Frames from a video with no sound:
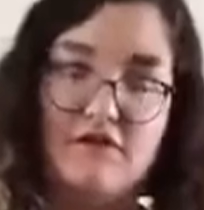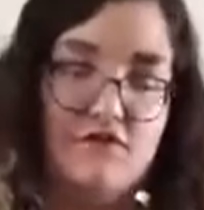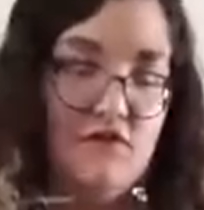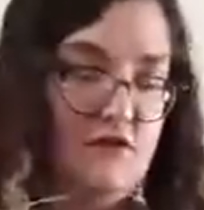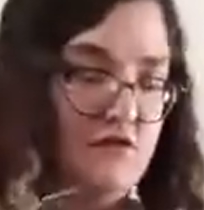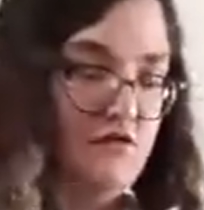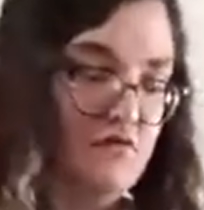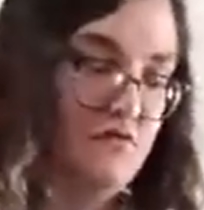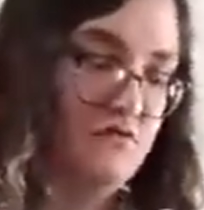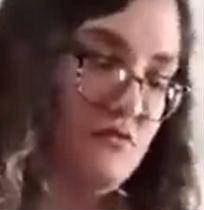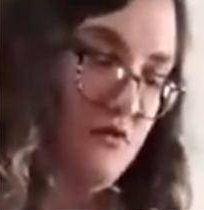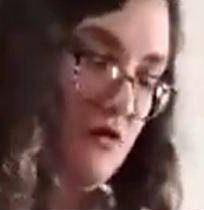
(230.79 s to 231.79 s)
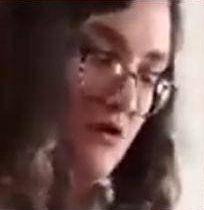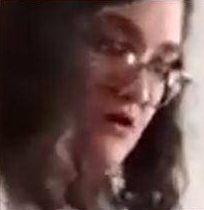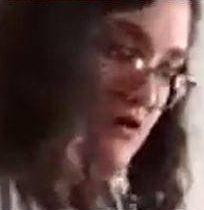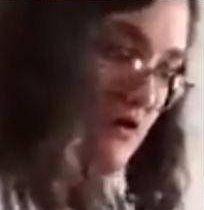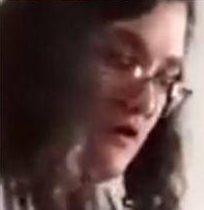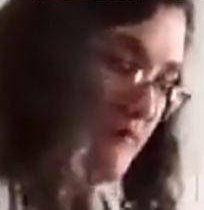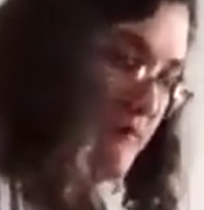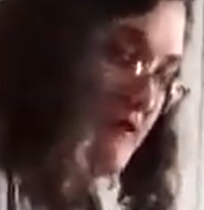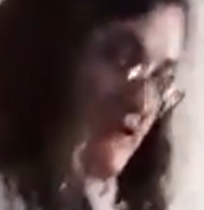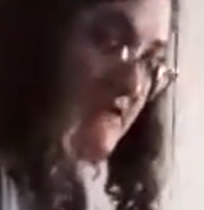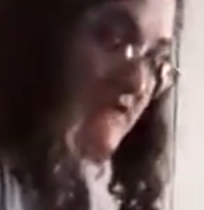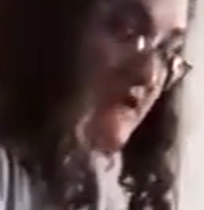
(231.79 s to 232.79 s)
can do a bunch of
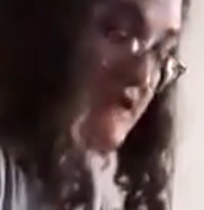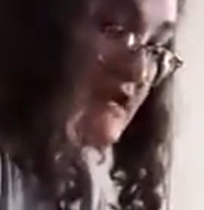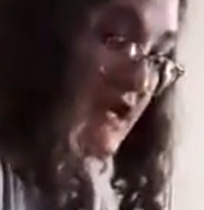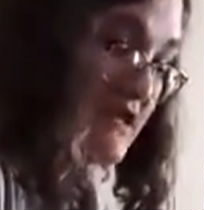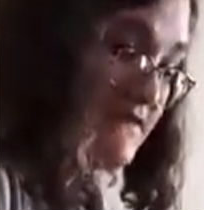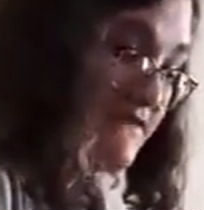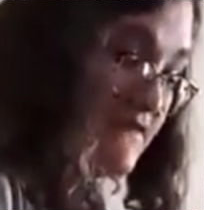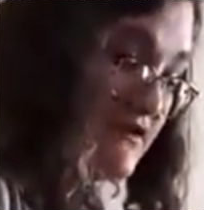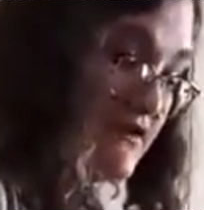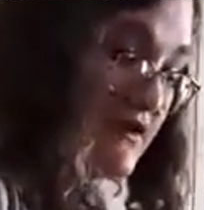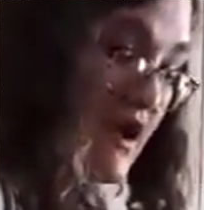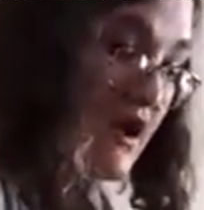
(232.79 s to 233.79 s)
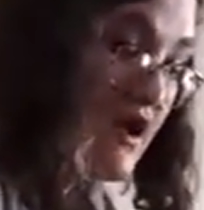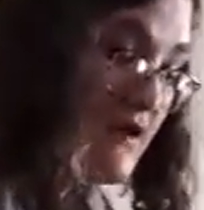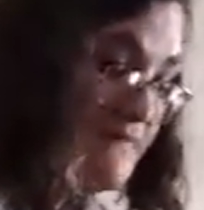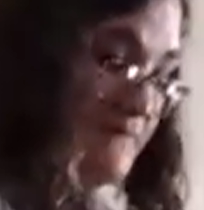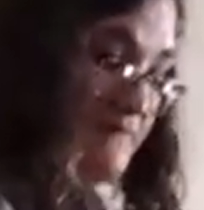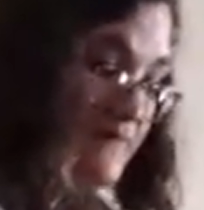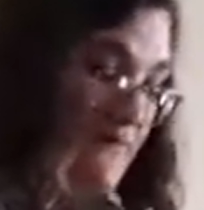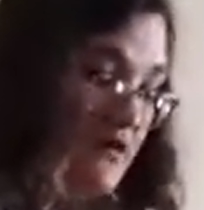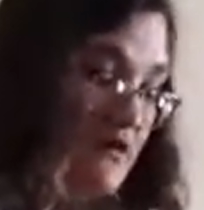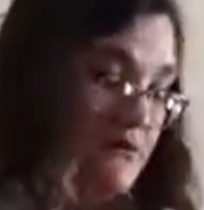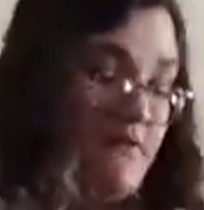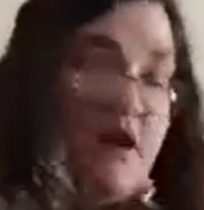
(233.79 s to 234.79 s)
different designs for
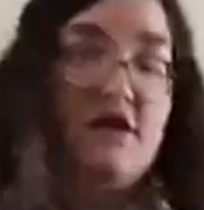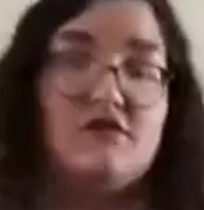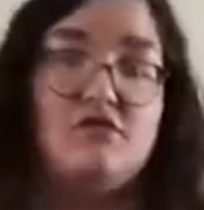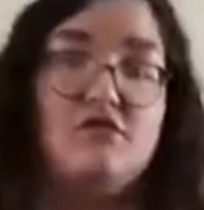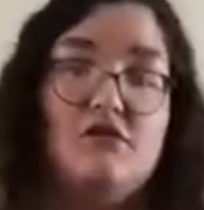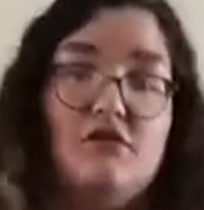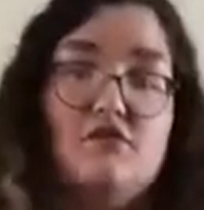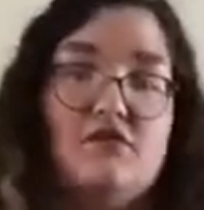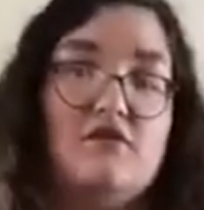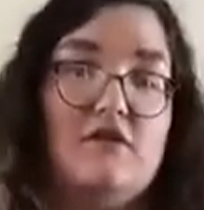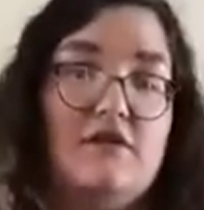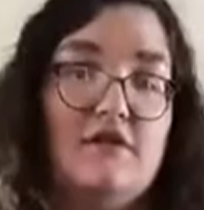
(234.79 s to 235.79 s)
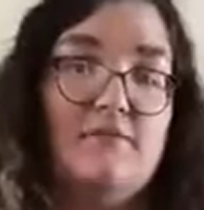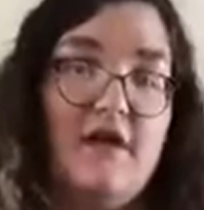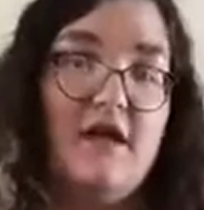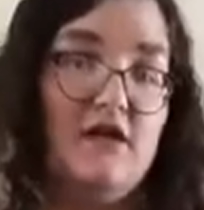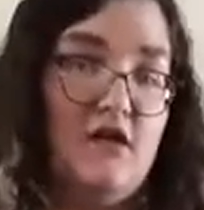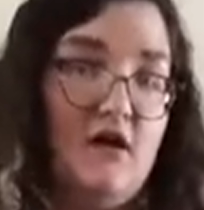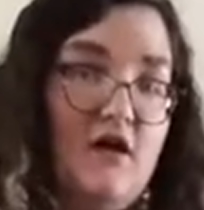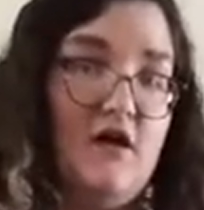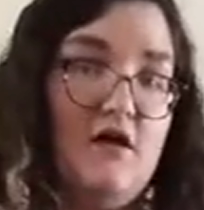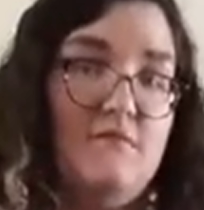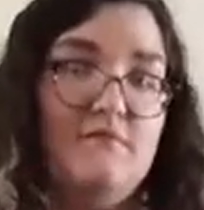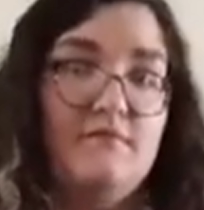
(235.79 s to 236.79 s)
pots. You can use acrylic paint
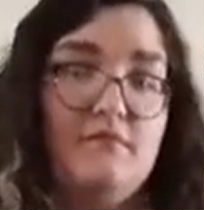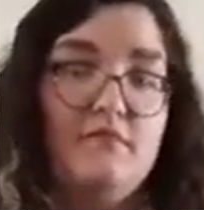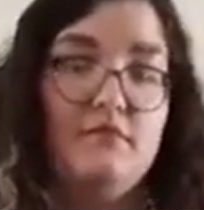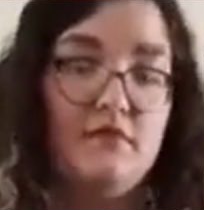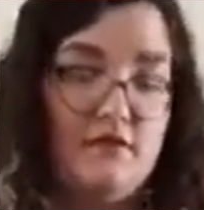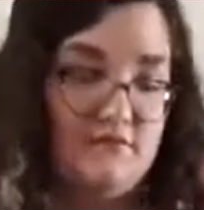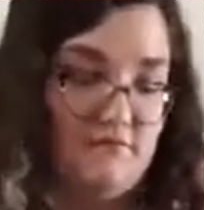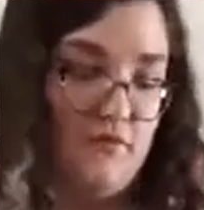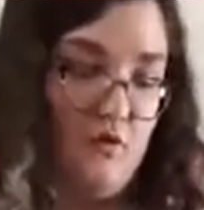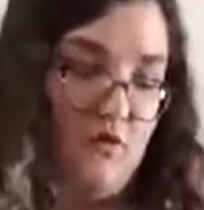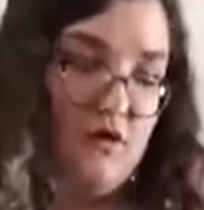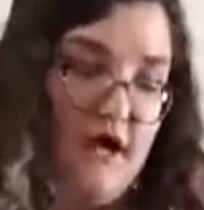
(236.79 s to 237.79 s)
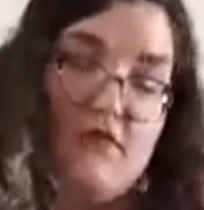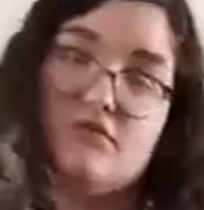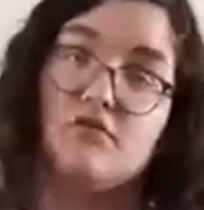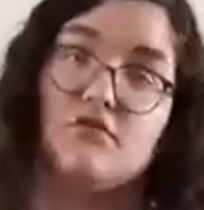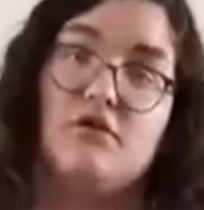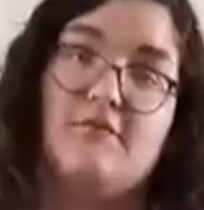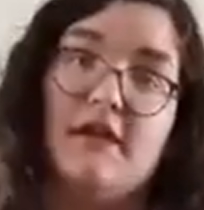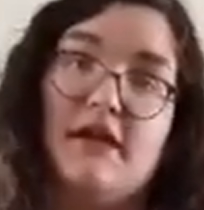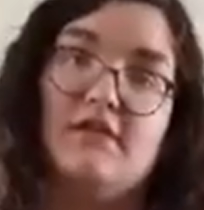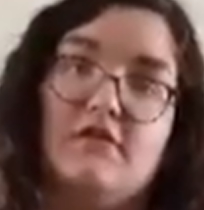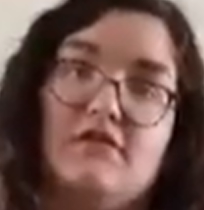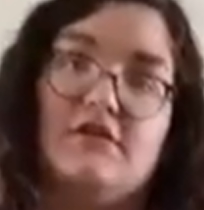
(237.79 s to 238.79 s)
or outdoor paint
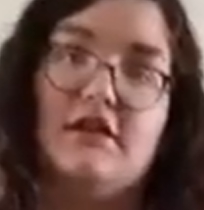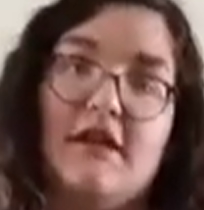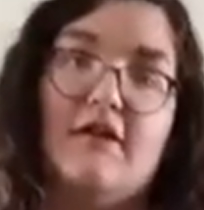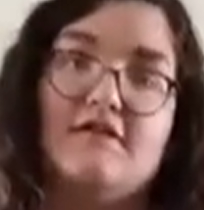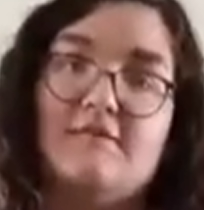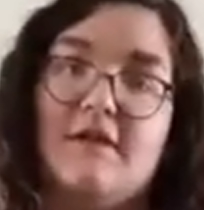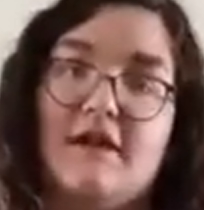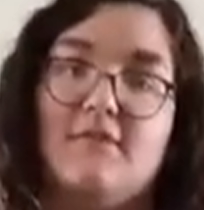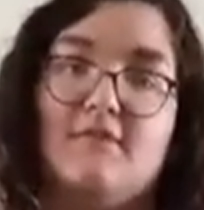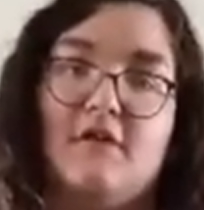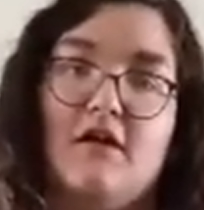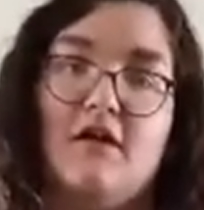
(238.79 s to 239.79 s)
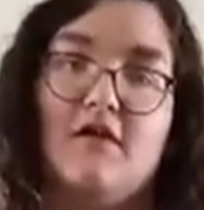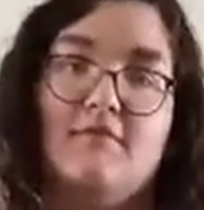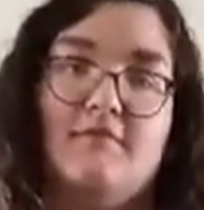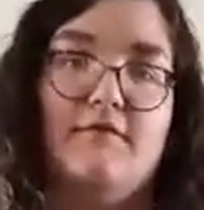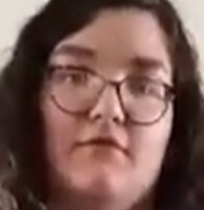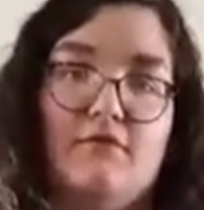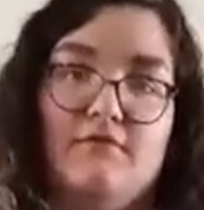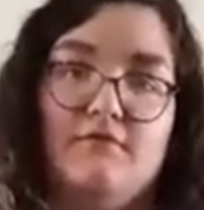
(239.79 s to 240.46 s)
or like house paint for